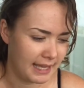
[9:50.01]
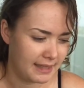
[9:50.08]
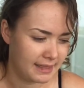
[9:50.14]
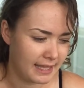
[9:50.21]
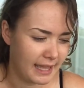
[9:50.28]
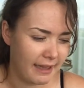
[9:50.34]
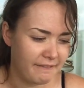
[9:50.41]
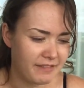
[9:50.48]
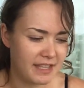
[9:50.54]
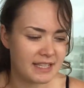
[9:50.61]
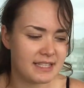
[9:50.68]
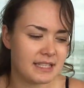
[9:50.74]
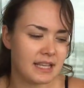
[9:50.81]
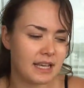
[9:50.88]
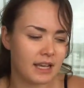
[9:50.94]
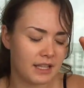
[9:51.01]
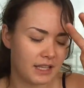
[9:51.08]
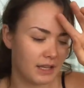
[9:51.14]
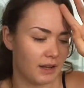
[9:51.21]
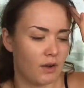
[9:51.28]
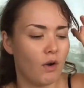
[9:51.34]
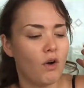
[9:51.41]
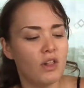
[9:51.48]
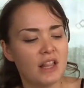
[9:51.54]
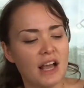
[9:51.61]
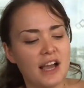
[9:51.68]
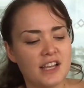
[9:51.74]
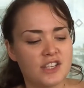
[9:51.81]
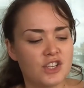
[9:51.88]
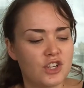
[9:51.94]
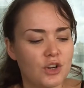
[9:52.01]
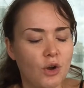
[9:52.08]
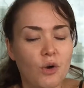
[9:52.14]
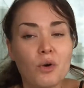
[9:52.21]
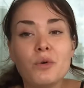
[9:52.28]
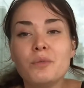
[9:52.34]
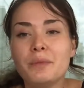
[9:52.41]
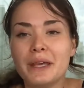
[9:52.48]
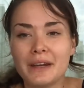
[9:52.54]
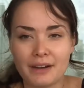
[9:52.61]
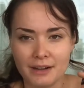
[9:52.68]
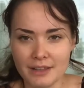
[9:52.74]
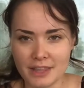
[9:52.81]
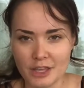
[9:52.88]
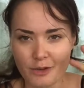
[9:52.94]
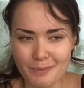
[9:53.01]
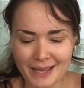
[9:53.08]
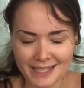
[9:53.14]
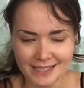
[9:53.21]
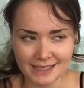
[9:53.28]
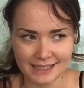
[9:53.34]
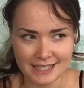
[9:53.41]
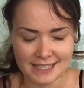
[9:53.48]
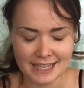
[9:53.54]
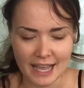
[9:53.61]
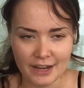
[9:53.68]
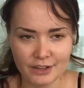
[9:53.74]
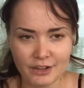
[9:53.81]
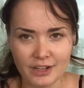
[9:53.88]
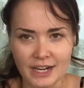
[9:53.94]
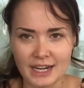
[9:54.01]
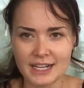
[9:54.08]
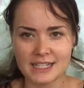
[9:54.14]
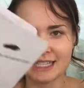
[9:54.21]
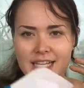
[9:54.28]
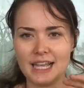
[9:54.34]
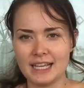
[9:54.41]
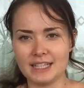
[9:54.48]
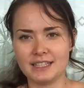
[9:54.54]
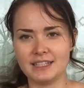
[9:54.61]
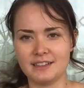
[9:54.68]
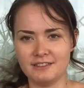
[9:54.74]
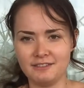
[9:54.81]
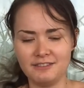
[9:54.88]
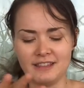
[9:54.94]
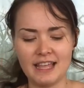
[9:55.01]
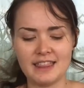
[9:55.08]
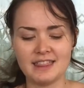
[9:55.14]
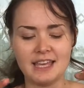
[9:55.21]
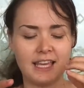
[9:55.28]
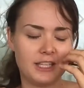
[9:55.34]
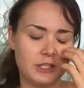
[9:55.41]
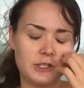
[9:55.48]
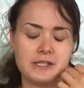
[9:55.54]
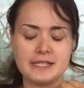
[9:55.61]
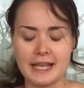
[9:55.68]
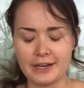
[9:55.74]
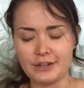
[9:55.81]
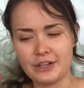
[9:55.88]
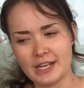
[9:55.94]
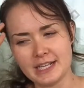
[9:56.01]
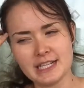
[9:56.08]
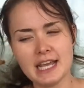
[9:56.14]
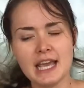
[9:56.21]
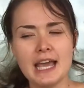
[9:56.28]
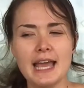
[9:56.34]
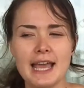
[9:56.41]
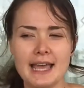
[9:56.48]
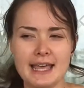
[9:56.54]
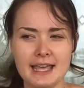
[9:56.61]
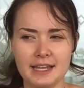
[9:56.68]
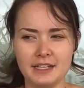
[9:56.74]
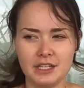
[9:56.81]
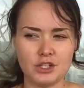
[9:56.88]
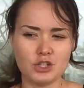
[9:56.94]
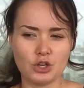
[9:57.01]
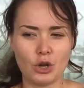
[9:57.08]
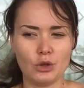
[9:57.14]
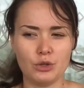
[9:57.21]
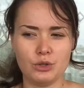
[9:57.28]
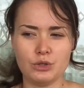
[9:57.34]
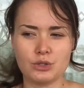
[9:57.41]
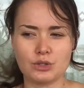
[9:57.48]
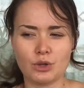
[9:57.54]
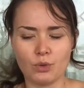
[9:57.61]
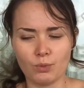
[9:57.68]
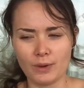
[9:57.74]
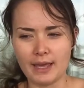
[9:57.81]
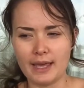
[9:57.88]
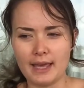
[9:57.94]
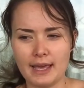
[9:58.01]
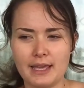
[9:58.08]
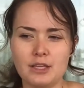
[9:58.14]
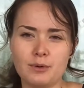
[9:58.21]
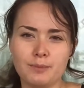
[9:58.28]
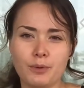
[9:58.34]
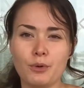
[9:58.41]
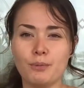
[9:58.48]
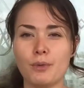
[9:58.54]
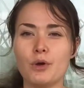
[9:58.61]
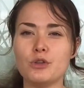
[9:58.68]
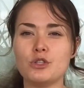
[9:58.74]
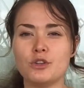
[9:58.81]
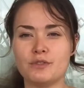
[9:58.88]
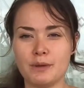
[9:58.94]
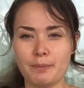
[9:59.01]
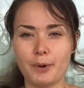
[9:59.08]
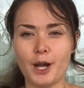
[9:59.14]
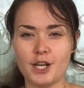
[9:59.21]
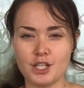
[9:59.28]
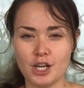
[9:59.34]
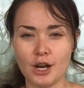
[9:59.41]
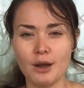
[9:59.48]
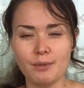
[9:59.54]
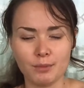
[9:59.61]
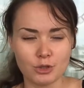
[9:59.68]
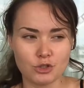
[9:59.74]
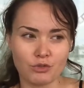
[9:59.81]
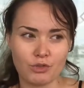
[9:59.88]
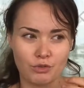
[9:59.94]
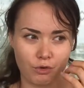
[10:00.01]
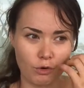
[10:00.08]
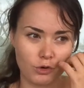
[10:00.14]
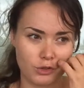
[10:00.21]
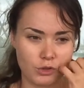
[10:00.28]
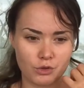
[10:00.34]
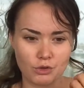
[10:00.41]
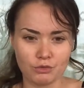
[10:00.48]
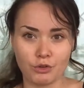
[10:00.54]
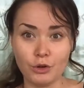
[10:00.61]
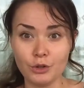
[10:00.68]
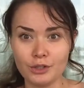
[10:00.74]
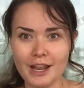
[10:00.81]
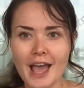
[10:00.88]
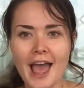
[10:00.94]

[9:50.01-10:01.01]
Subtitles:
And they have this the called archometer that you basically stand on it. It's like a little flat thing, you stand on it, and it shows where you put most of the pressure, most of the force on your foot.